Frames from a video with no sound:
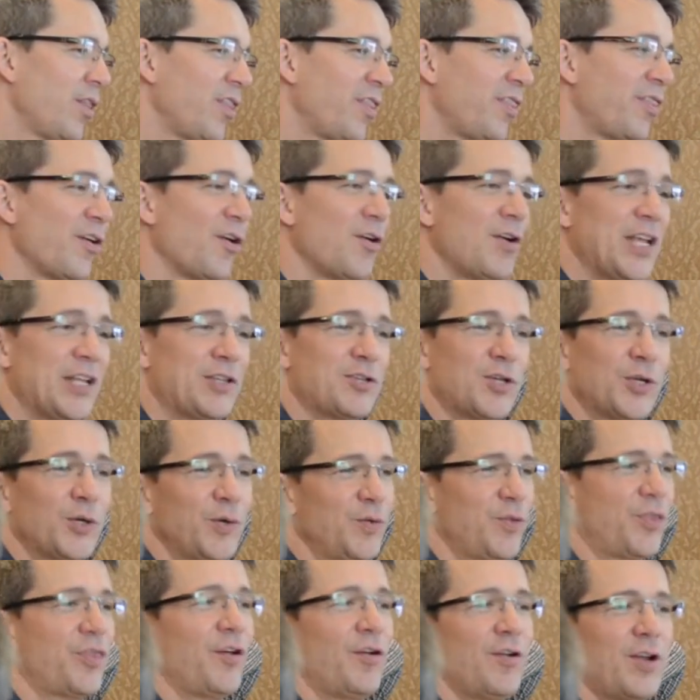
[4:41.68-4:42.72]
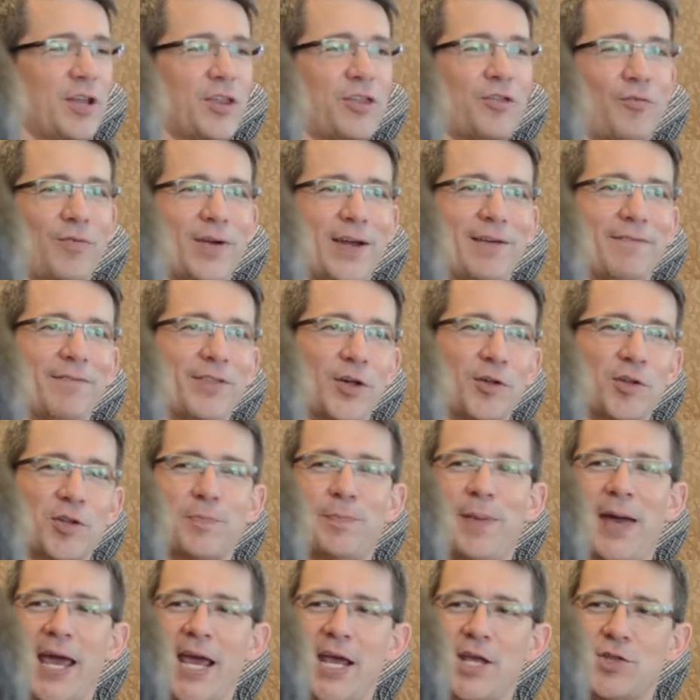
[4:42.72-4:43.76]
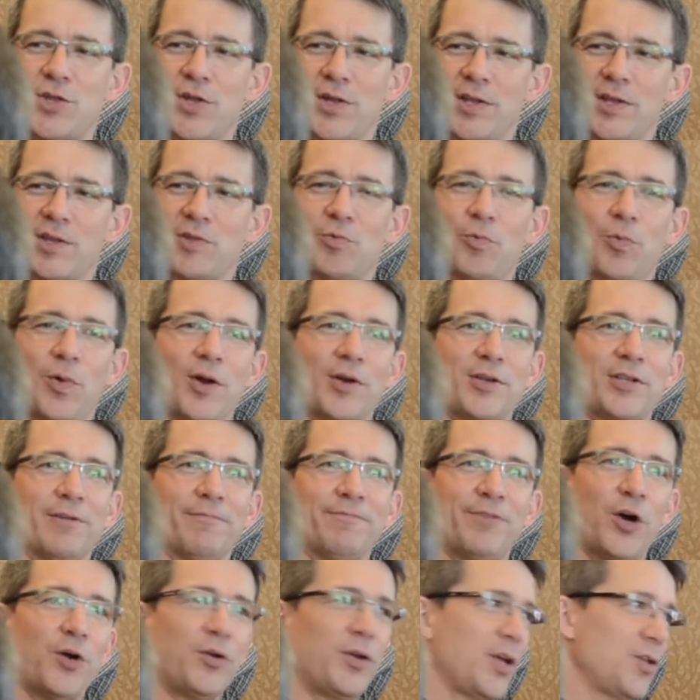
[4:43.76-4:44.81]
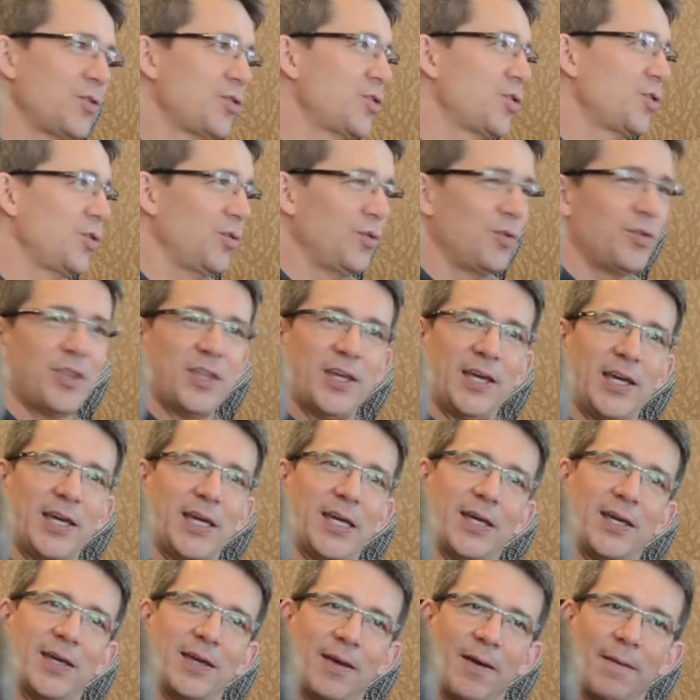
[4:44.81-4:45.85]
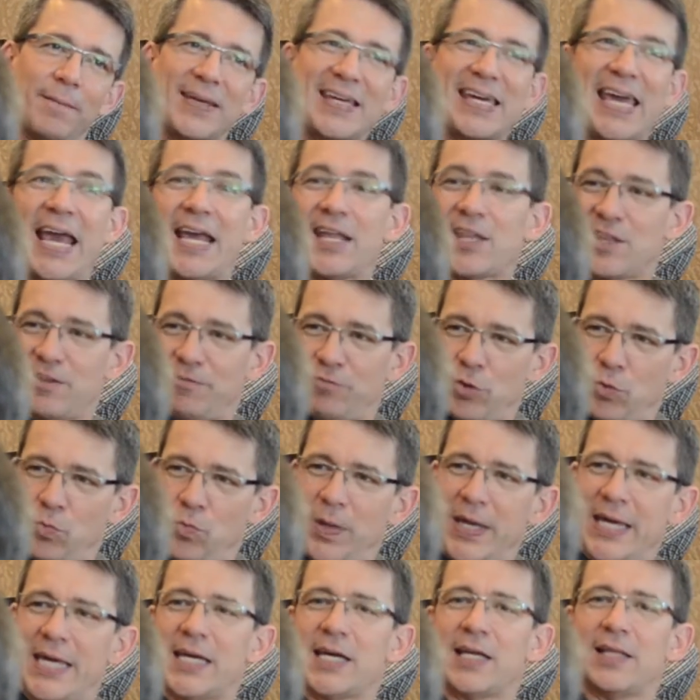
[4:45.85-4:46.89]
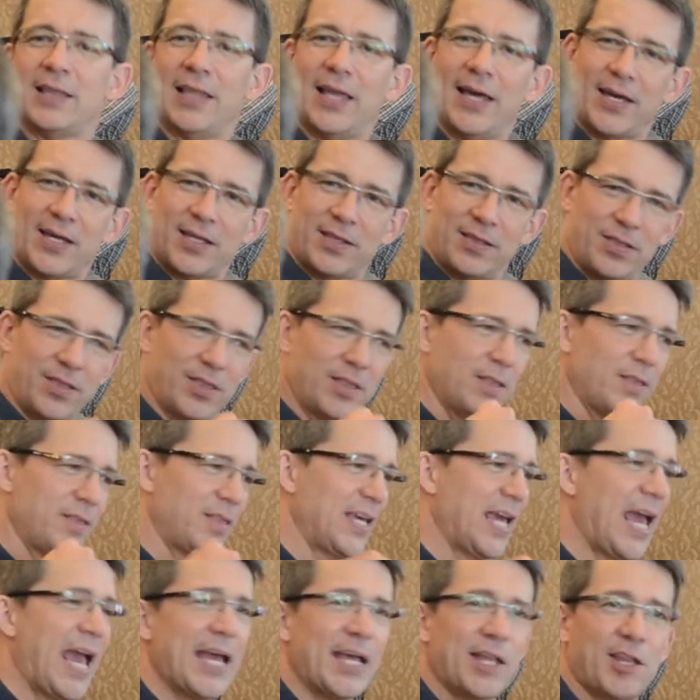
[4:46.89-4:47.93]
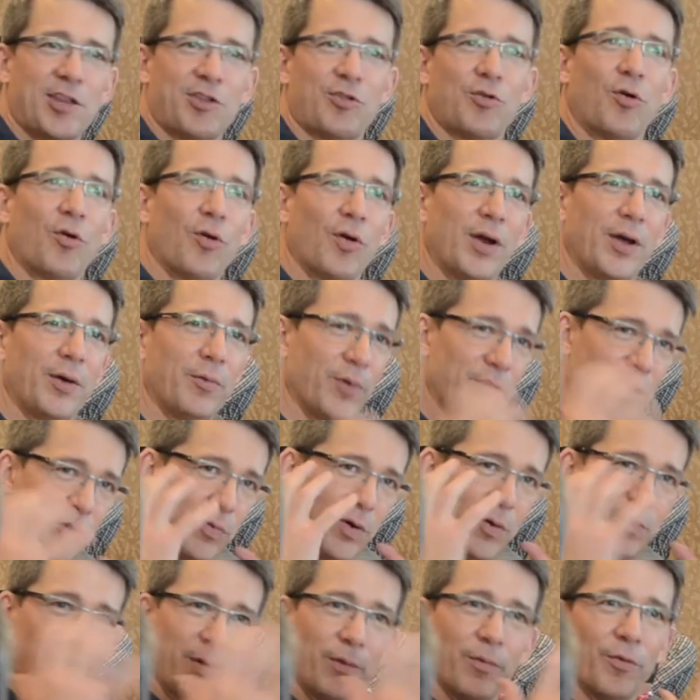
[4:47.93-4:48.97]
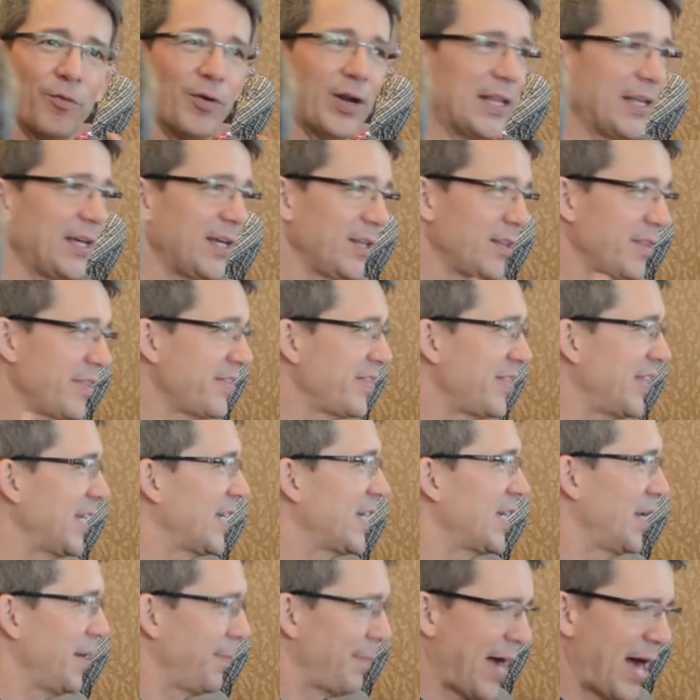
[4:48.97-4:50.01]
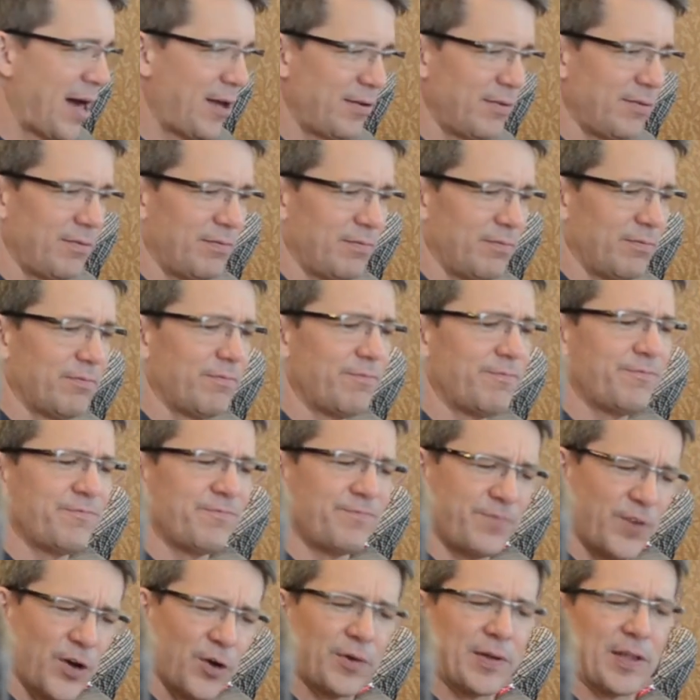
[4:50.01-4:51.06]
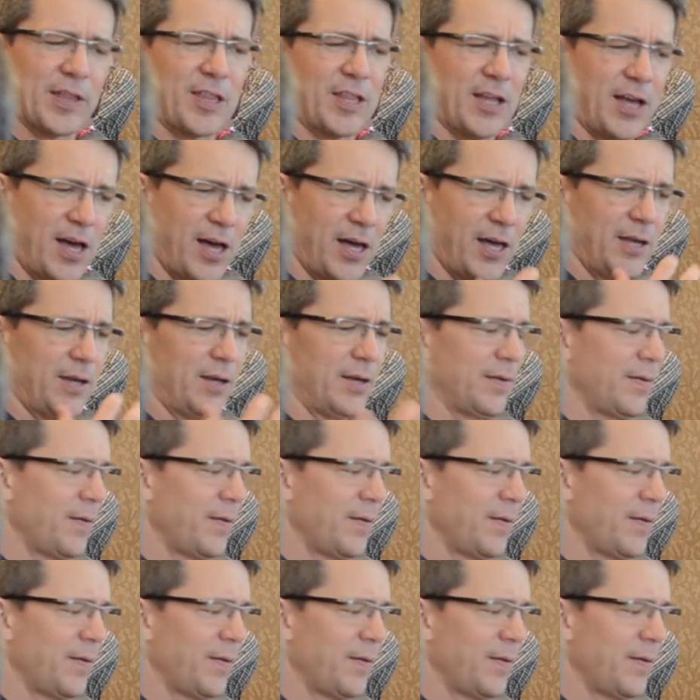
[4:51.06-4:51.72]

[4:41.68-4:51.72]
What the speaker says: 32, 33 of those pages were devoted to the case of the week. The A story was what we were really thinking about and focused on.